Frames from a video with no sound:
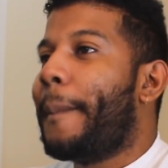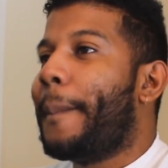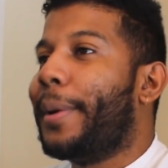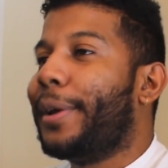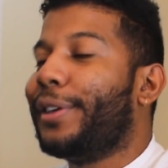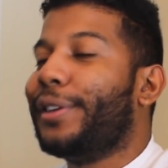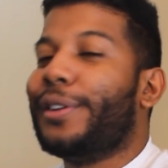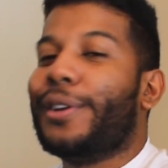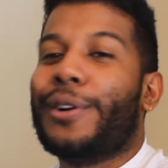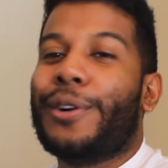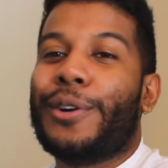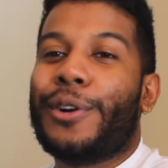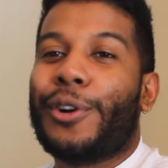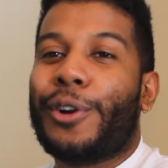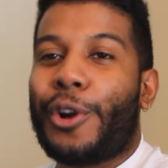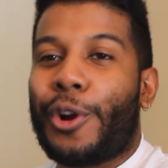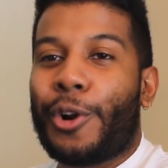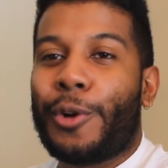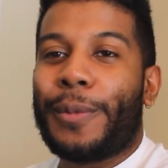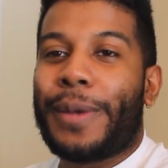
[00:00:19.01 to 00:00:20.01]
But you know,
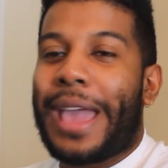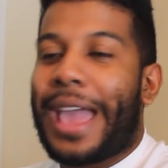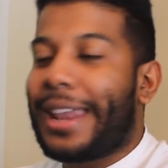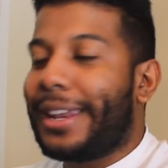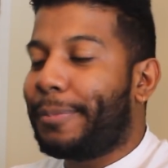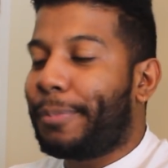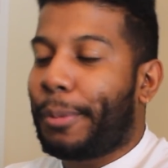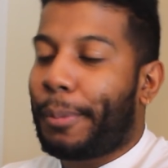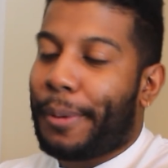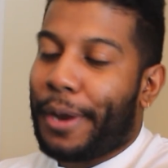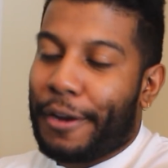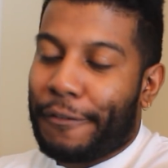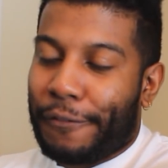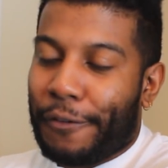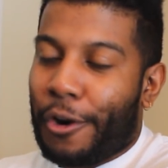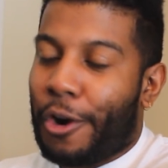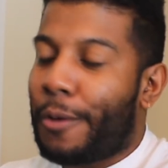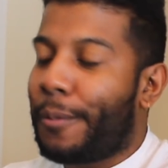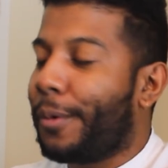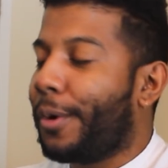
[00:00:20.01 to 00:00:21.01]
Irma had to prepare
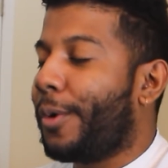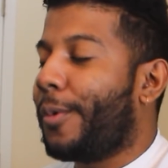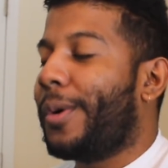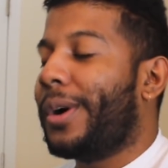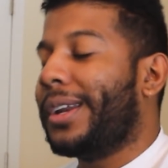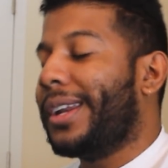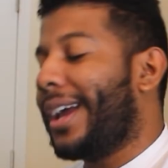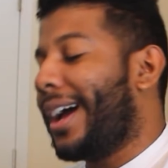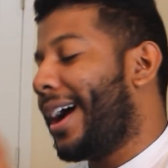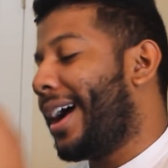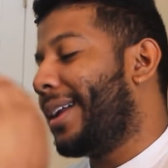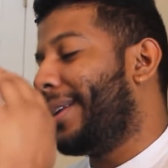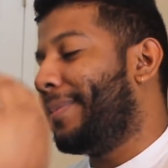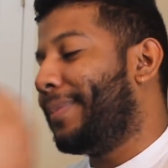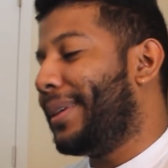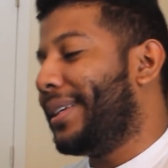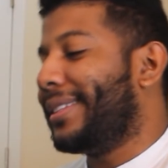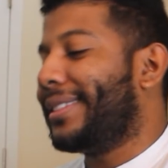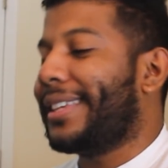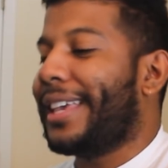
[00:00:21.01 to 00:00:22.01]
for Irma and whatnot and
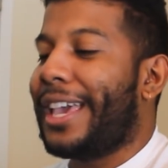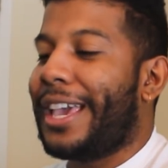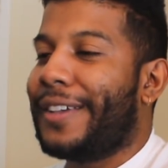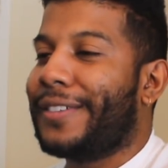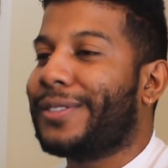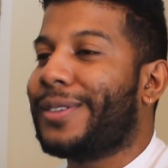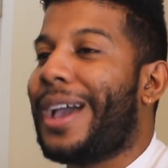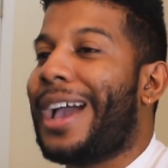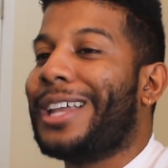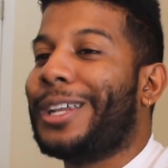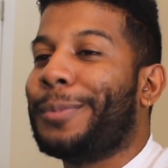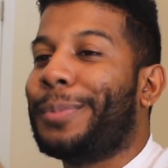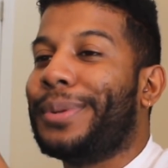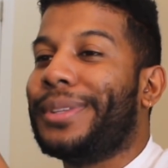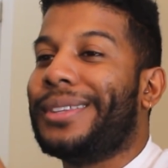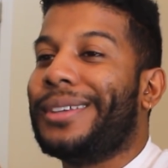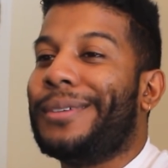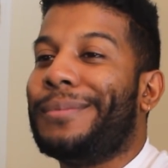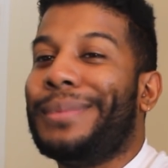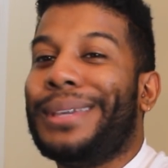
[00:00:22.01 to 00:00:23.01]
be safe. So I had to
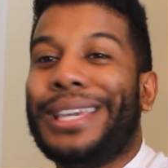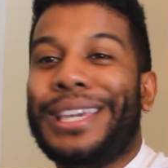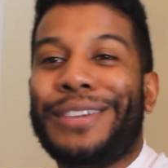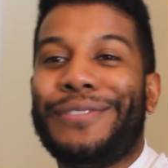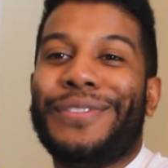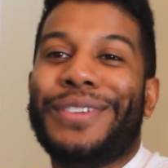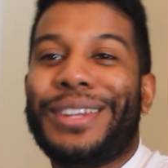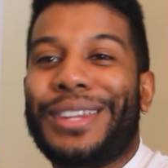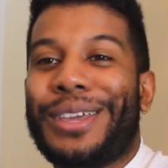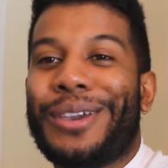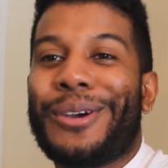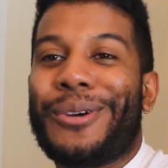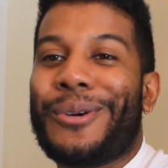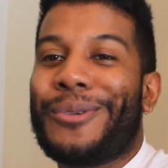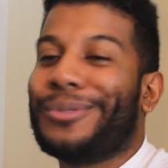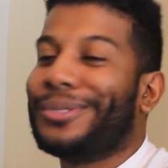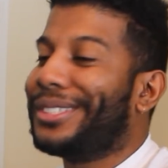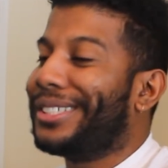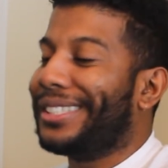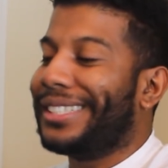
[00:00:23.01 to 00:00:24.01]
put the meme
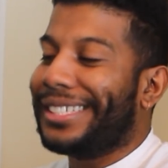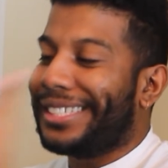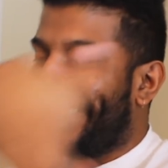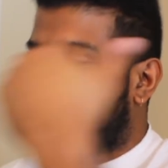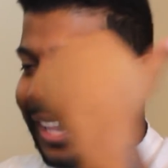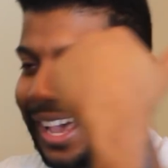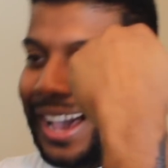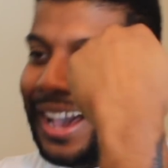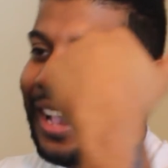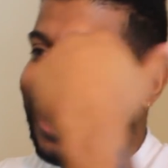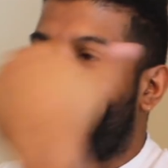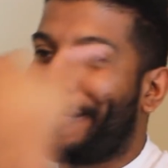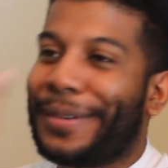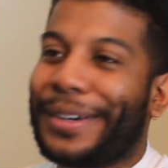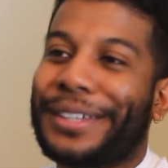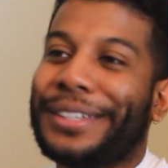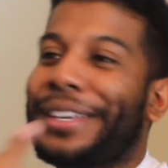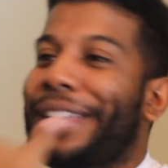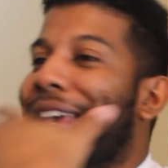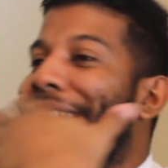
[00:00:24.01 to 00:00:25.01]
video to the side.
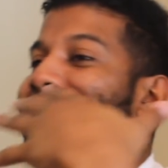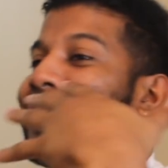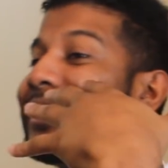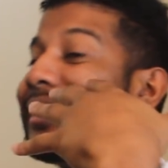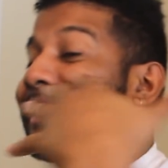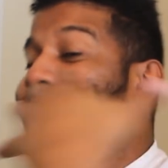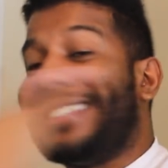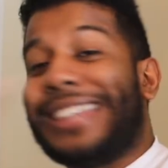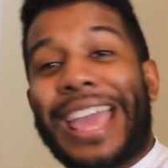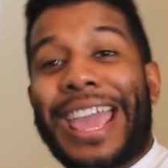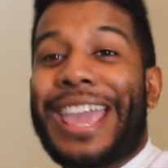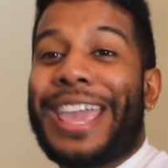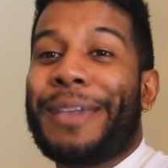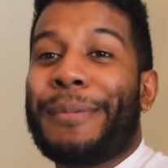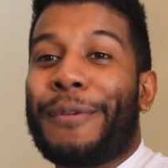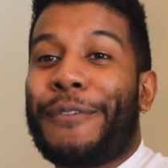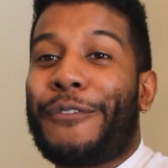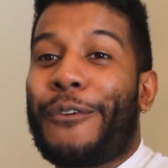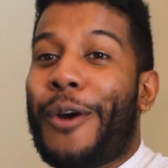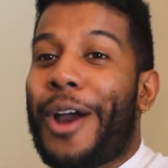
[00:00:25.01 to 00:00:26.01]
But today,
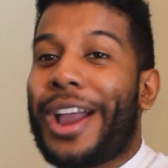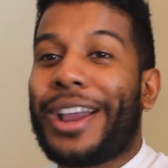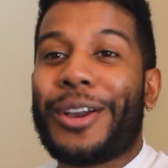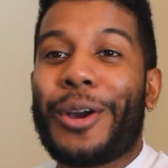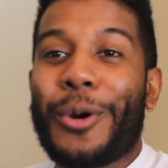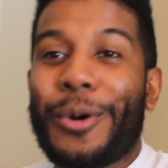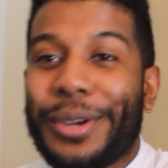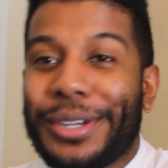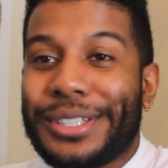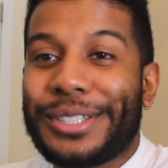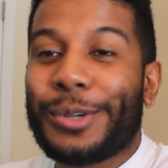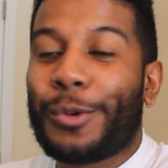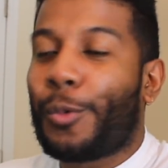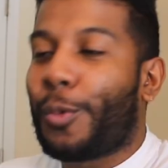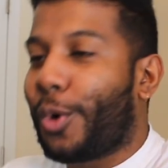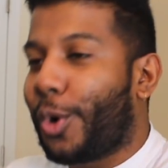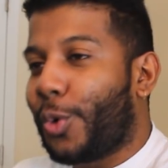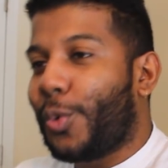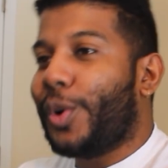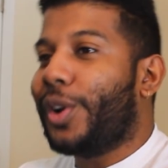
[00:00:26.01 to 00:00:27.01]
before I go into
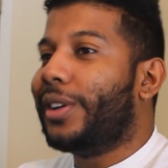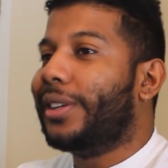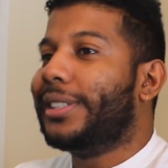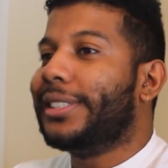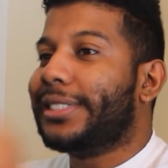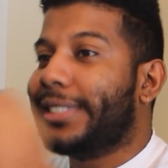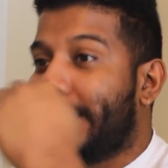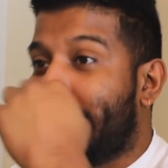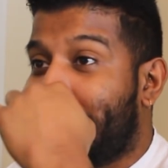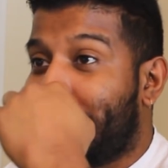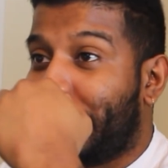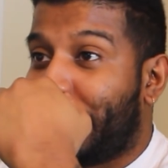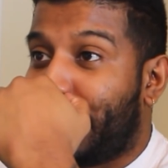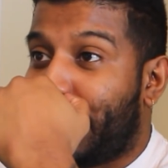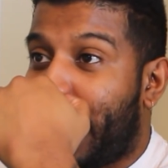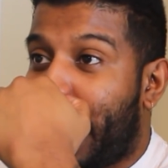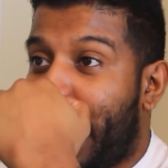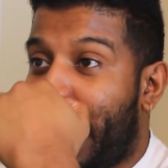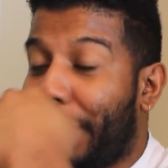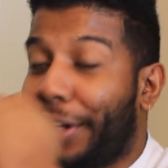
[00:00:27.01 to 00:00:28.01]
work, we're gonna listen
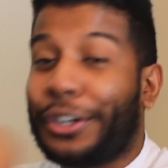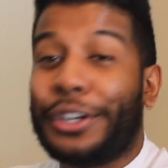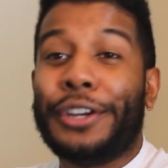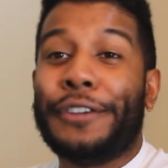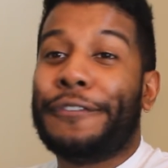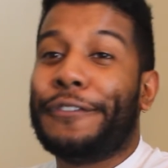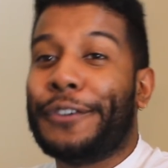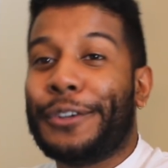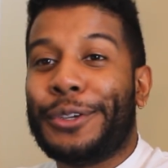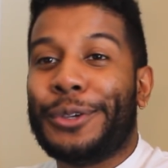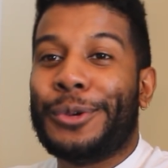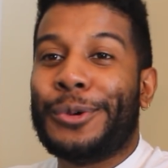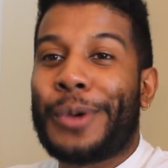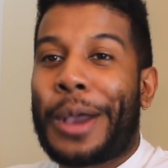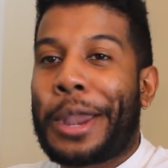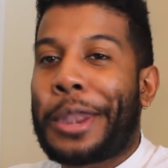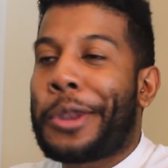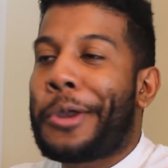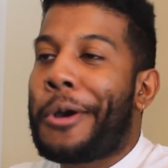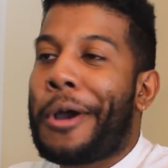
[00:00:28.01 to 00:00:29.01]
to Good For You.
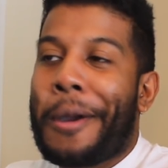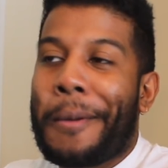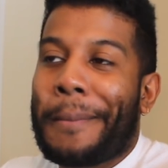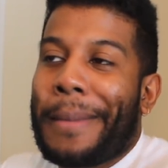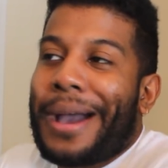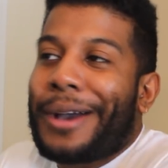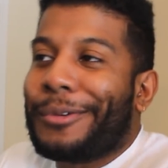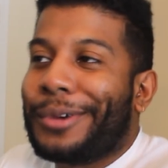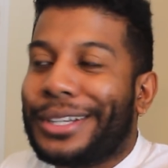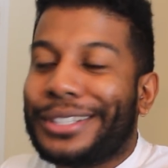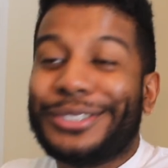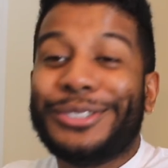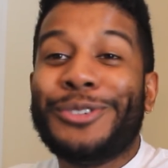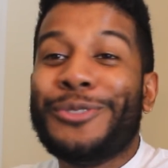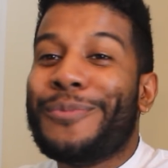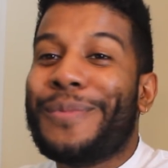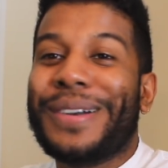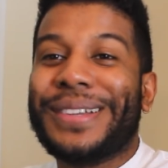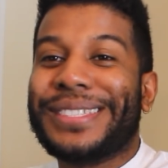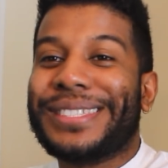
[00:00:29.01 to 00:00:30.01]
I know I'm about, what,
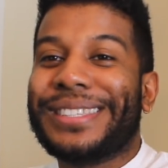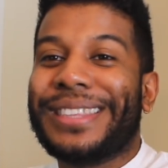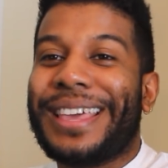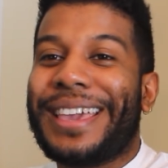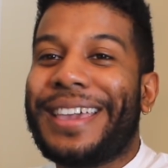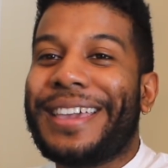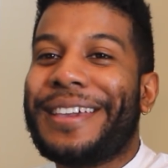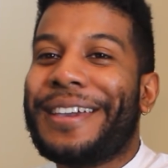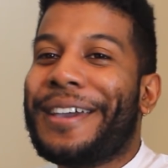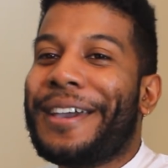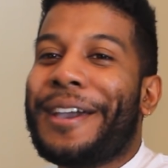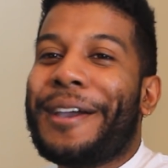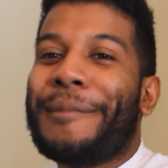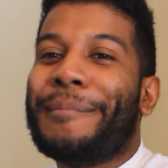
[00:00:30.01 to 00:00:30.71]
2 months late?